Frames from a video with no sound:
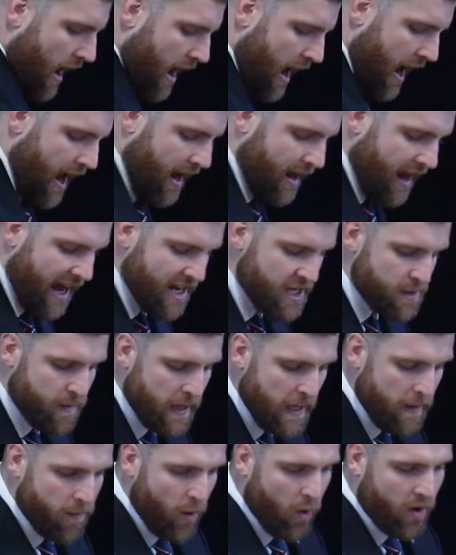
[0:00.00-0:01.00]
And as
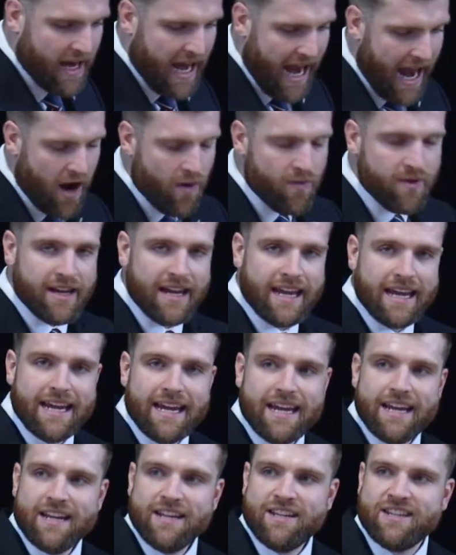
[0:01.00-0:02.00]
people count
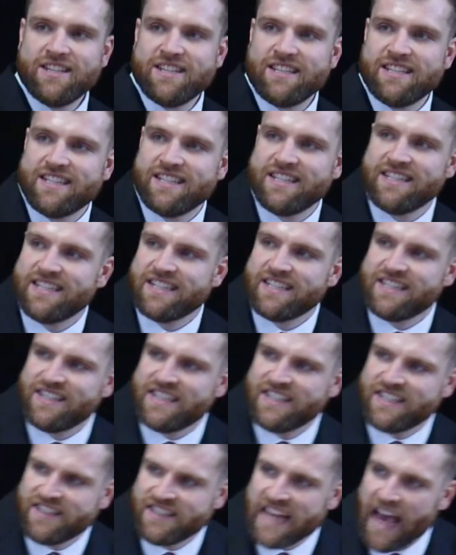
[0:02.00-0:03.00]

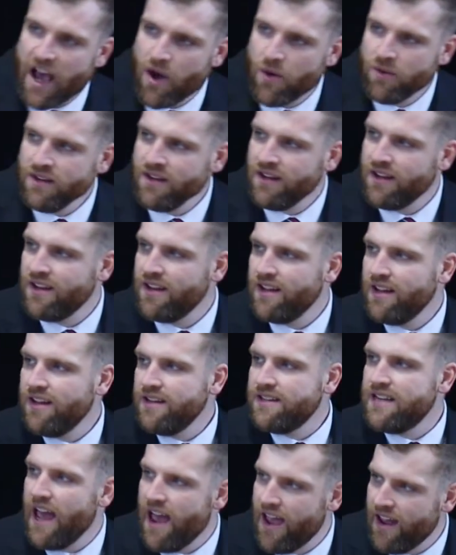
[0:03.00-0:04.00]
down
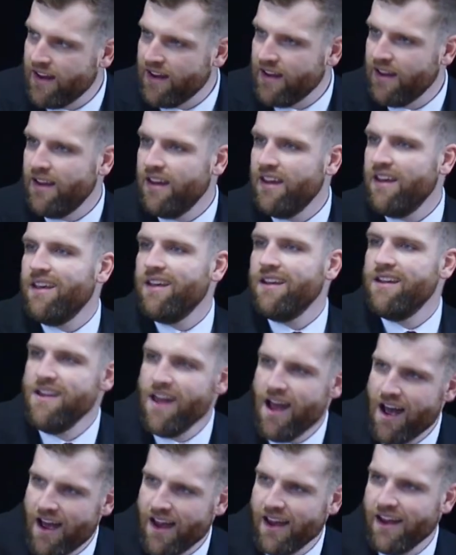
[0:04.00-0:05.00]
10,
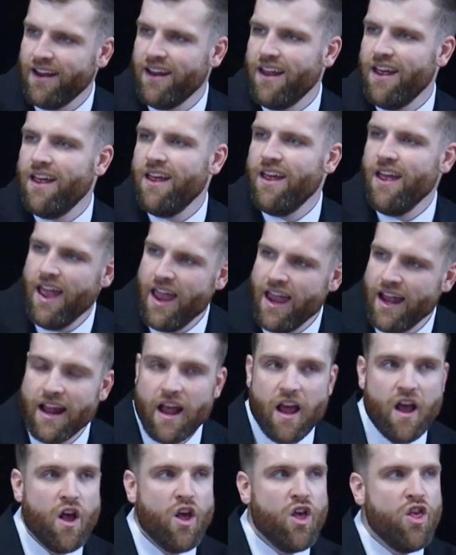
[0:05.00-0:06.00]
9,
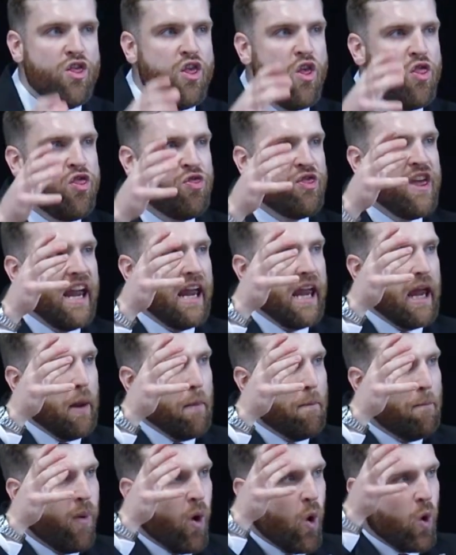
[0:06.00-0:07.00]
8. The,
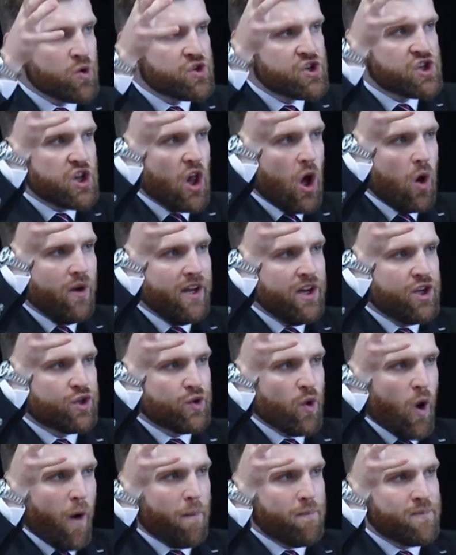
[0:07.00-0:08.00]
the ball slowly
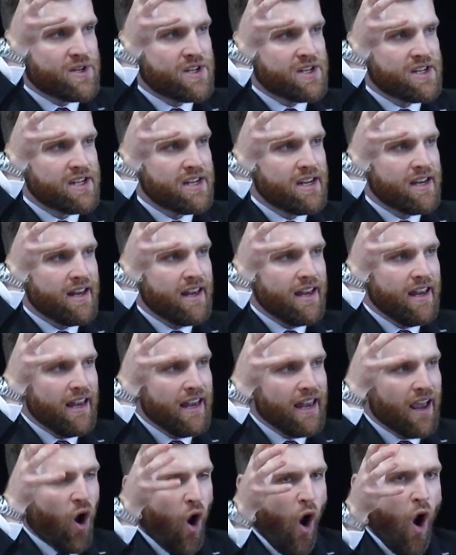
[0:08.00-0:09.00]
drops
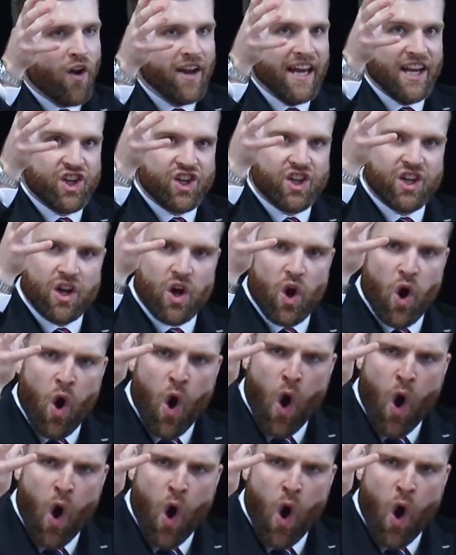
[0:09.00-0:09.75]
on each